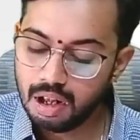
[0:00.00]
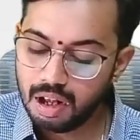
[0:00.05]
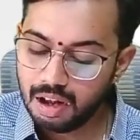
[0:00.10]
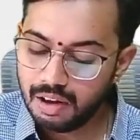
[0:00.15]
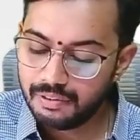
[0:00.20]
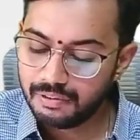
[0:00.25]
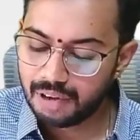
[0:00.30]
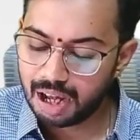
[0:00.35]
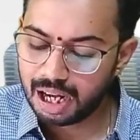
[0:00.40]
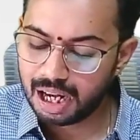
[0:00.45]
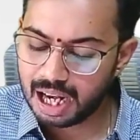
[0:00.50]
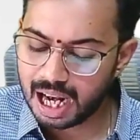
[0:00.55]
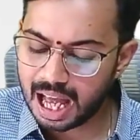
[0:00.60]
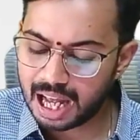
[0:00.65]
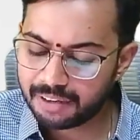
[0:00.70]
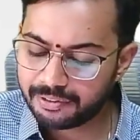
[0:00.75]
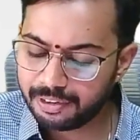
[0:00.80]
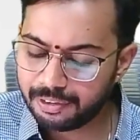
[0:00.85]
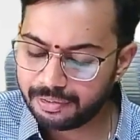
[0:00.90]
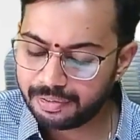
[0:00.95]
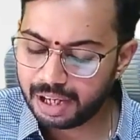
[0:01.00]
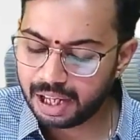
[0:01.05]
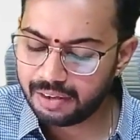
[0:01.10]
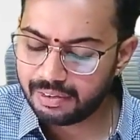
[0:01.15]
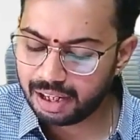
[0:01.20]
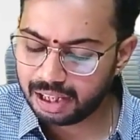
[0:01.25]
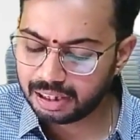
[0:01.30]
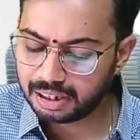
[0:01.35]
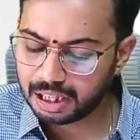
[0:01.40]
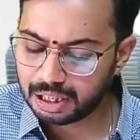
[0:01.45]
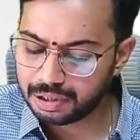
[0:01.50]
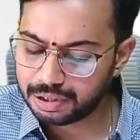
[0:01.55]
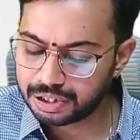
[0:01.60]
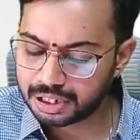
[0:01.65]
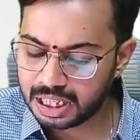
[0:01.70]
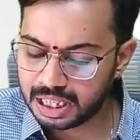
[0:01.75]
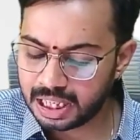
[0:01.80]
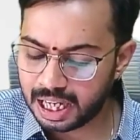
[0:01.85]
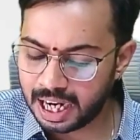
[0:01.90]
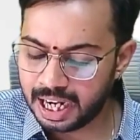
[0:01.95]

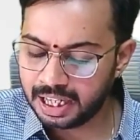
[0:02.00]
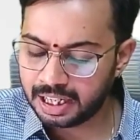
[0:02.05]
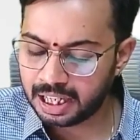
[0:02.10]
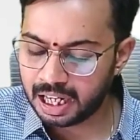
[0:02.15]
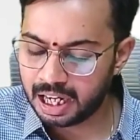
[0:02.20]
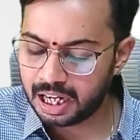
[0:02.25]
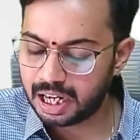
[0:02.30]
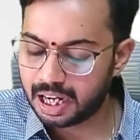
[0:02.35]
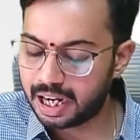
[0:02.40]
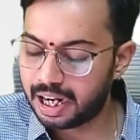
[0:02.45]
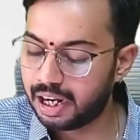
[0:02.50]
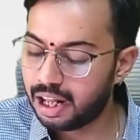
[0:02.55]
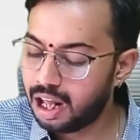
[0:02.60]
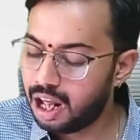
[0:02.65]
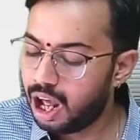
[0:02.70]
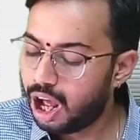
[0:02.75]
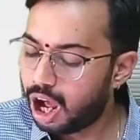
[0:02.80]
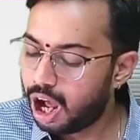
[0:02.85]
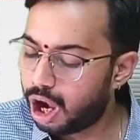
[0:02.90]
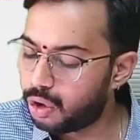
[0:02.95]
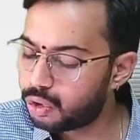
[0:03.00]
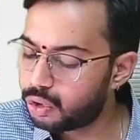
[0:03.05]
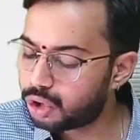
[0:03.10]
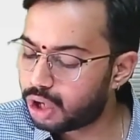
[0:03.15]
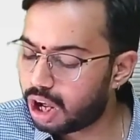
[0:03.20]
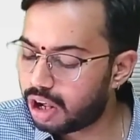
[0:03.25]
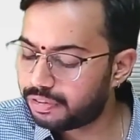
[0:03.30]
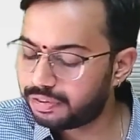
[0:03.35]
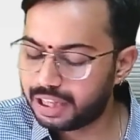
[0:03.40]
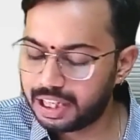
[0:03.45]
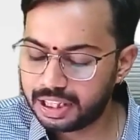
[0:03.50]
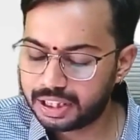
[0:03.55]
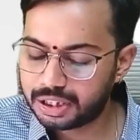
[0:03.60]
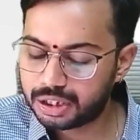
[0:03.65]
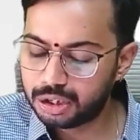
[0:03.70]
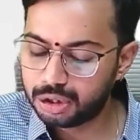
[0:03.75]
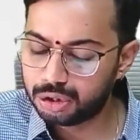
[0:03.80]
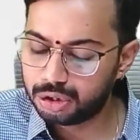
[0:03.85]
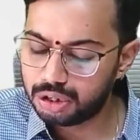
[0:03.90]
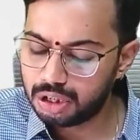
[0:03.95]
1,51,800. Out of these
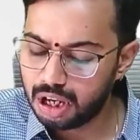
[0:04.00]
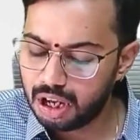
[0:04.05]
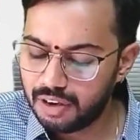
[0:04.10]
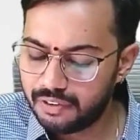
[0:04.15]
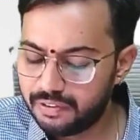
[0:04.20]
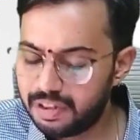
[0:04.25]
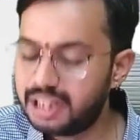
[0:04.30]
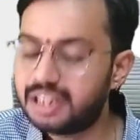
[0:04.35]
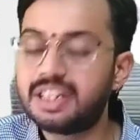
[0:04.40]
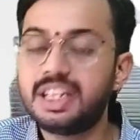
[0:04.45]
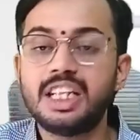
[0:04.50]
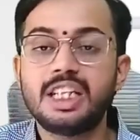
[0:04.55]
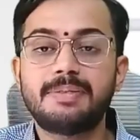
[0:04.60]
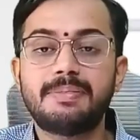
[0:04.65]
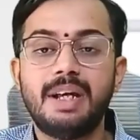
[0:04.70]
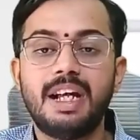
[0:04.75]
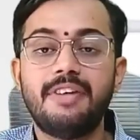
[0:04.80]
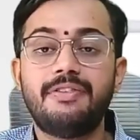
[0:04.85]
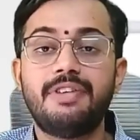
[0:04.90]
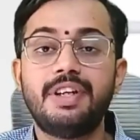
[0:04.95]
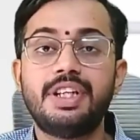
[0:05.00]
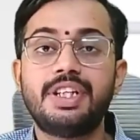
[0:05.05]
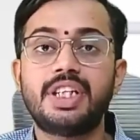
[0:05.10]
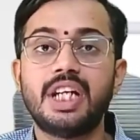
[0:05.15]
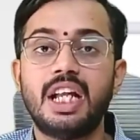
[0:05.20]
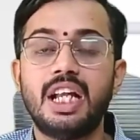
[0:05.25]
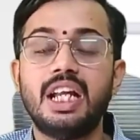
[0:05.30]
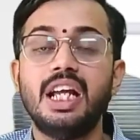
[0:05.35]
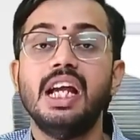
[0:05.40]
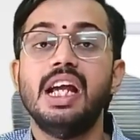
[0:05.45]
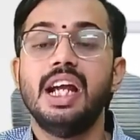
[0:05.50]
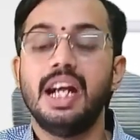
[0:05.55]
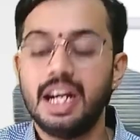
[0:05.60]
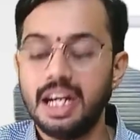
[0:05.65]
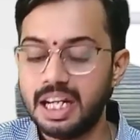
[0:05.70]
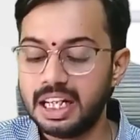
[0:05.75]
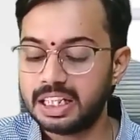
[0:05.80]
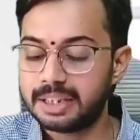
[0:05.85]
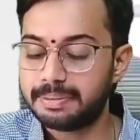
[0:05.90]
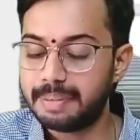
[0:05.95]
two, which is beneficial? It
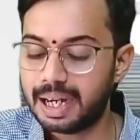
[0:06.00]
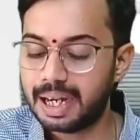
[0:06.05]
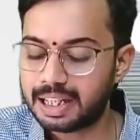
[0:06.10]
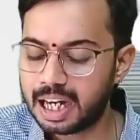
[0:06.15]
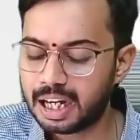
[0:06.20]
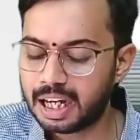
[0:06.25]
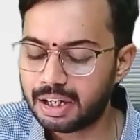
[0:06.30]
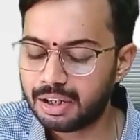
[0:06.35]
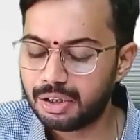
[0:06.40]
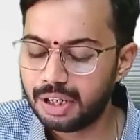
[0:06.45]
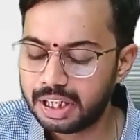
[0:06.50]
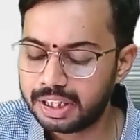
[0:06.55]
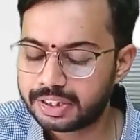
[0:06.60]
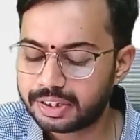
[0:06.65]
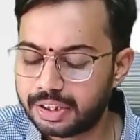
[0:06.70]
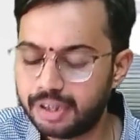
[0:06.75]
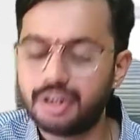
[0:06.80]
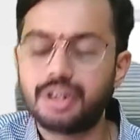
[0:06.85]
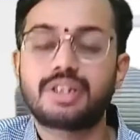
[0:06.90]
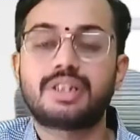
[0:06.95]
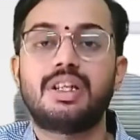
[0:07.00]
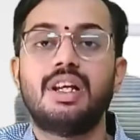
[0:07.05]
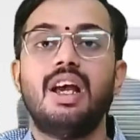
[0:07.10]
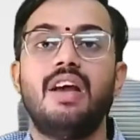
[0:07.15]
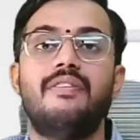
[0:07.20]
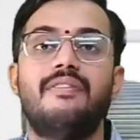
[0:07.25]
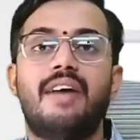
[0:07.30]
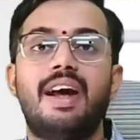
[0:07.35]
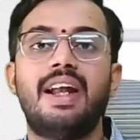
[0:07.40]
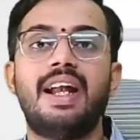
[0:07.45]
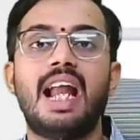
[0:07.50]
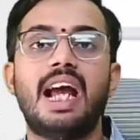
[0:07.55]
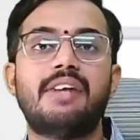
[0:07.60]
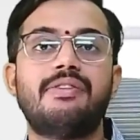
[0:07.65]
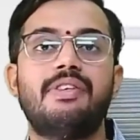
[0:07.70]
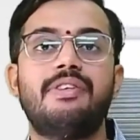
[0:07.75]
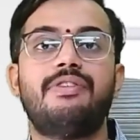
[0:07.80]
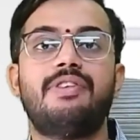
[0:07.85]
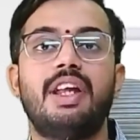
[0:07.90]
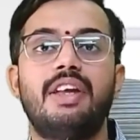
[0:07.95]
is better to disclose
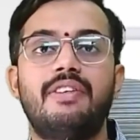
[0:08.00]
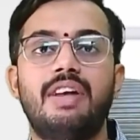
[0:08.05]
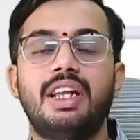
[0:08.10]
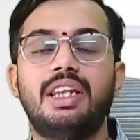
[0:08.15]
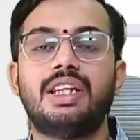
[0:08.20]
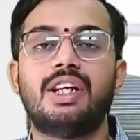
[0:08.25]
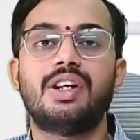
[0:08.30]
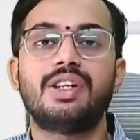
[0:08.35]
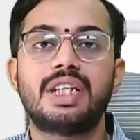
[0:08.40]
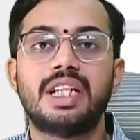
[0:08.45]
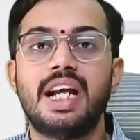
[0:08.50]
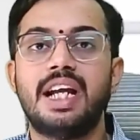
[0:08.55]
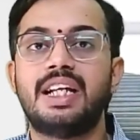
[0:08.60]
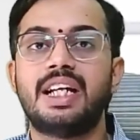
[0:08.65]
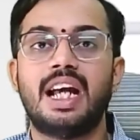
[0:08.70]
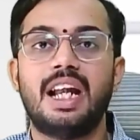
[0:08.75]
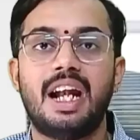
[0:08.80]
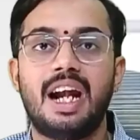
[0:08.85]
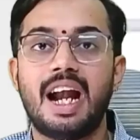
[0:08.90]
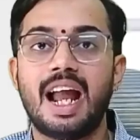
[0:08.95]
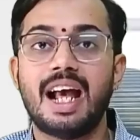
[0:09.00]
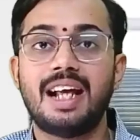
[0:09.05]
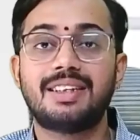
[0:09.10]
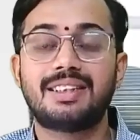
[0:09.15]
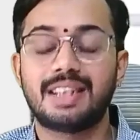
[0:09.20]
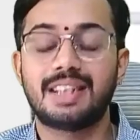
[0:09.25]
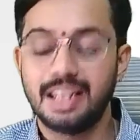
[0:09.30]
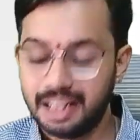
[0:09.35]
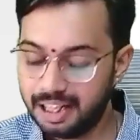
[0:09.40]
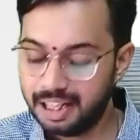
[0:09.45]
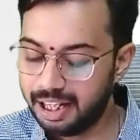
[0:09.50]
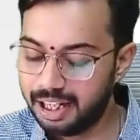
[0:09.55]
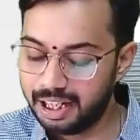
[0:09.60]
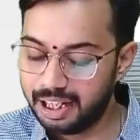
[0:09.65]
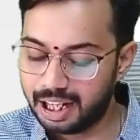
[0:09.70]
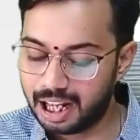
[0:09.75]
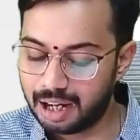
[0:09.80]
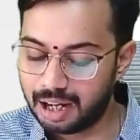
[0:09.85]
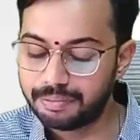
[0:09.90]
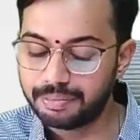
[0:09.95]
1,51,800 as
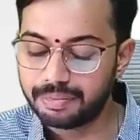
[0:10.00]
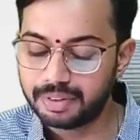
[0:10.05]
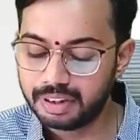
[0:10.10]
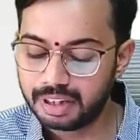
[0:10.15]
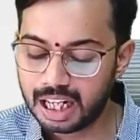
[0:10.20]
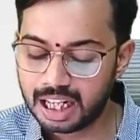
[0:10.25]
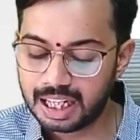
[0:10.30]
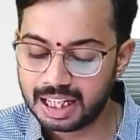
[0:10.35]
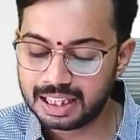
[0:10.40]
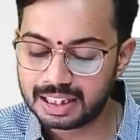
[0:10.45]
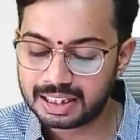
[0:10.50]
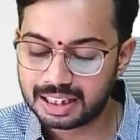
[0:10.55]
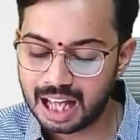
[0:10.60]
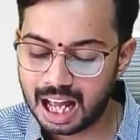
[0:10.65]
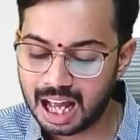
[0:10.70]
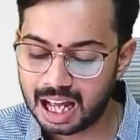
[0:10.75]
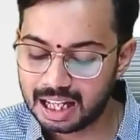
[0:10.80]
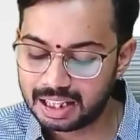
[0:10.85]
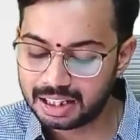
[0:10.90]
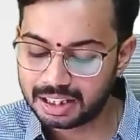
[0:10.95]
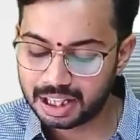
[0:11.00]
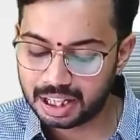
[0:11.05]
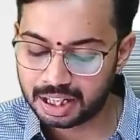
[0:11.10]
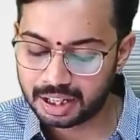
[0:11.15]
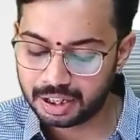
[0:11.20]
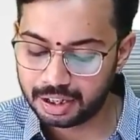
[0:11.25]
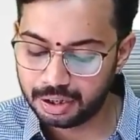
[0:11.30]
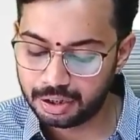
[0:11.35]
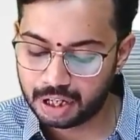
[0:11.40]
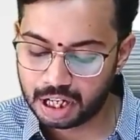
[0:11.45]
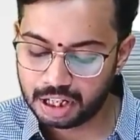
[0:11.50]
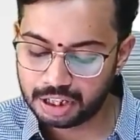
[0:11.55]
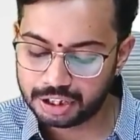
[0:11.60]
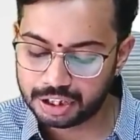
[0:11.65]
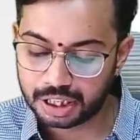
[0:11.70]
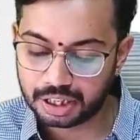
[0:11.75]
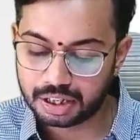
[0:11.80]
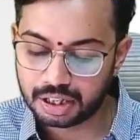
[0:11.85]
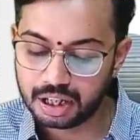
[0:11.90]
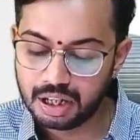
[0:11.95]
income. That is the answer. You can
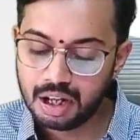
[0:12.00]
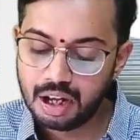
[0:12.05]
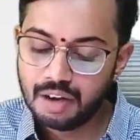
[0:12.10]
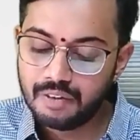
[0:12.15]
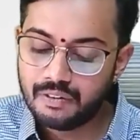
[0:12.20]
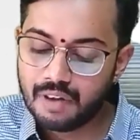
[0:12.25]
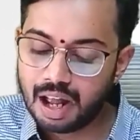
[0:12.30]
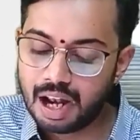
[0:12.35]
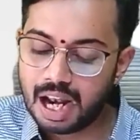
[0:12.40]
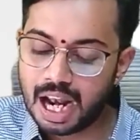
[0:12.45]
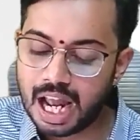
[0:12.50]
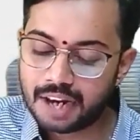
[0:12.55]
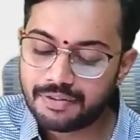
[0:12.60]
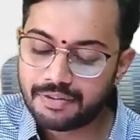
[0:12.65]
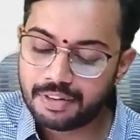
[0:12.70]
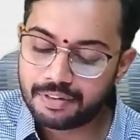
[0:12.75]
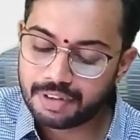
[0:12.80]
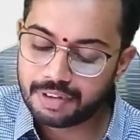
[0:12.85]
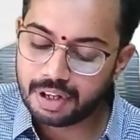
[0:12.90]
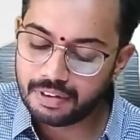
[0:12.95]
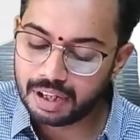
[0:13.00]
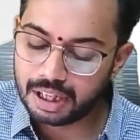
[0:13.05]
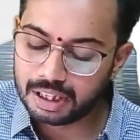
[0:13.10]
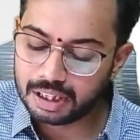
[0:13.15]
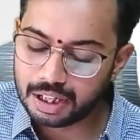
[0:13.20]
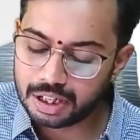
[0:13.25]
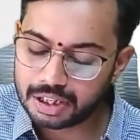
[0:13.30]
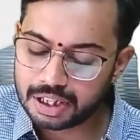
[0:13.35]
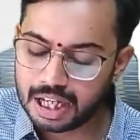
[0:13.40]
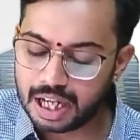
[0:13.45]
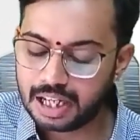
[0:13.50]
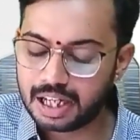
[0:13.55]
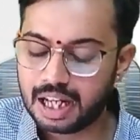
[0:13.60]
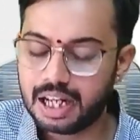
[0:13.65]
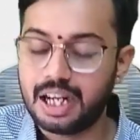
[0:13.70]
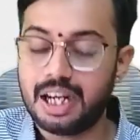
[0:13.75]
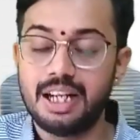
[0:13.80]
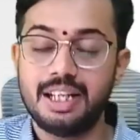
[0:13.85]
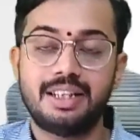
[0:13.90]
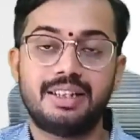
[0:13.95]
check.
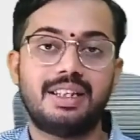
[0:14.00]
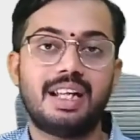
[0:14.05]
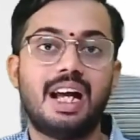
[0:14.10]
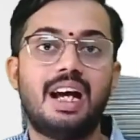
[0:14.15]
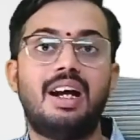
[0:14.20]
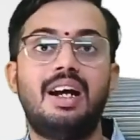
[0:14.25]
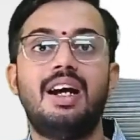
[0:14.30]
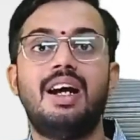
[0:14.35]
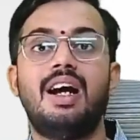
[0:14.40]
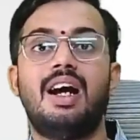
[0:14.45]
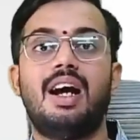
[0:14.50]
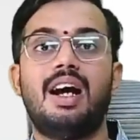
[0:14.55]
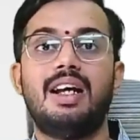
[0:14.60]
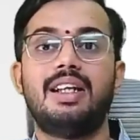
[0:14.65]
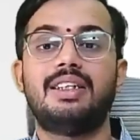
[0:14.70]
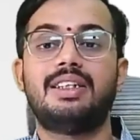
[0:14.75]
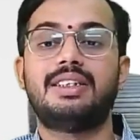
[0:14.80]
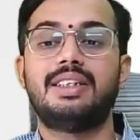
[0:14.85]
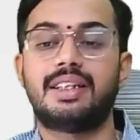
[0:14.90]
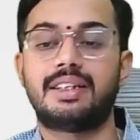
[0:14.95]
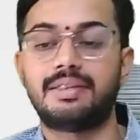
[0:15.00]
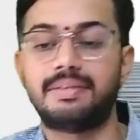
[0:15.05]
1,51,800 is the answer.